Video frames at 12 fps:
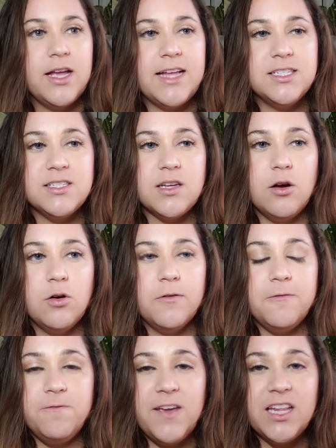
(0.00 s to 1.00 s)
And so
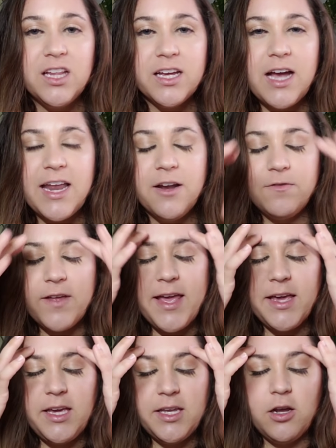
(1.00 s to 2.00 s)
feeling kind of
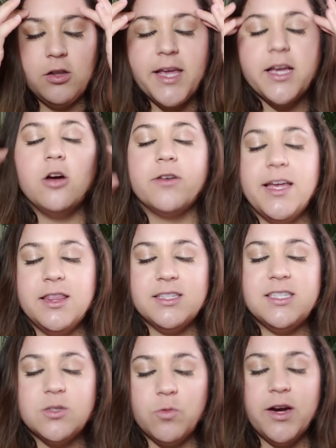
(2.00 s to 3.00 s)
like, you know, like, okay,
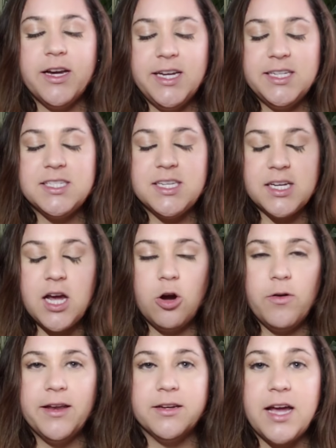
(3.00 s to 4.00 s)
this is where it needs to
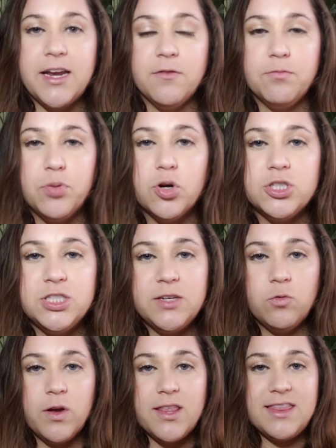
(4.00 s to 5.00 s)
go, and kind of
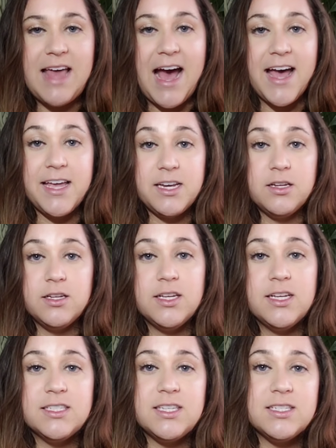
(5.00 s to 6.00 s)
pushing with that
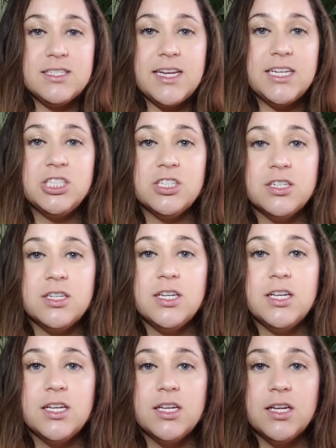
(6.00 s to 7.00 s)
sensation
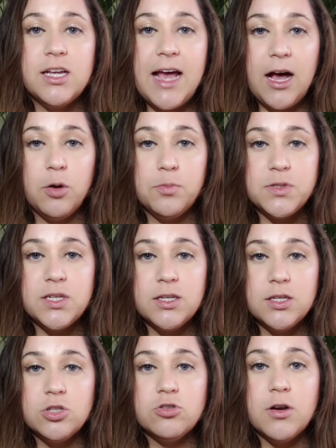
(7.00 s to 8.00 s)
helped
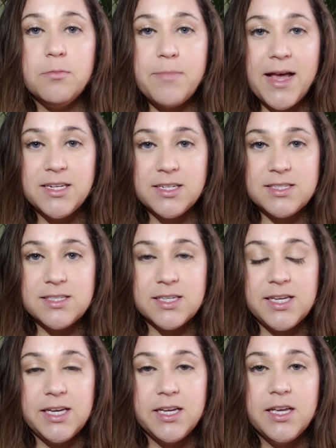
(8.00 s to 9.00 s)

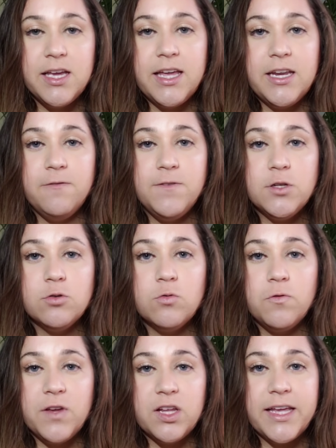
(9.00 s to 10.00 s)
tremendously. And if
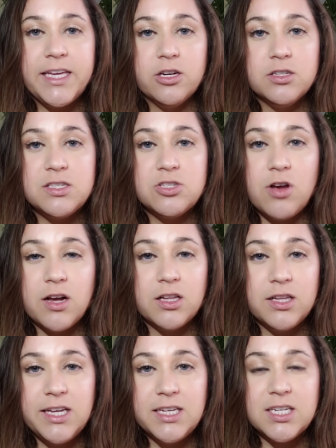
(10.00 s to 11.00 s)
you feel like you're
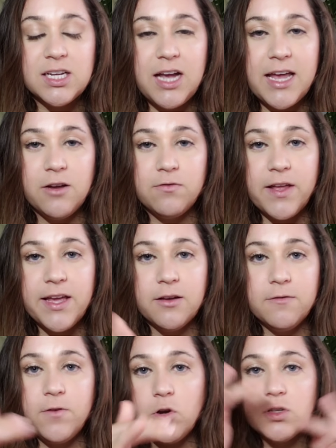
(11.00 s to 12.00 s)
struggling to kind of like
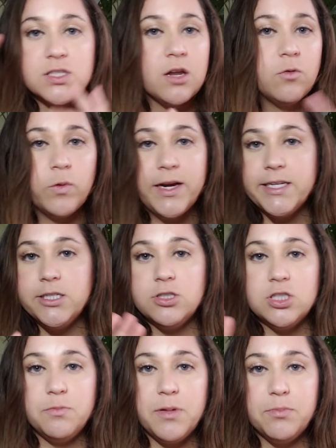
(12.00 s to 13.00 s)
focus on where you
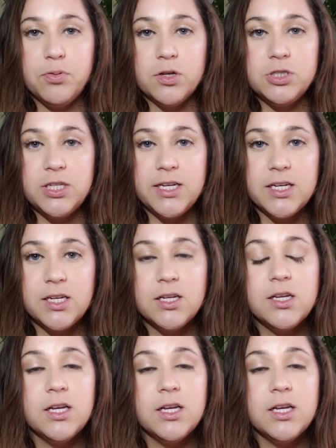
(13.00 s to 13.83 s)
should be pushing,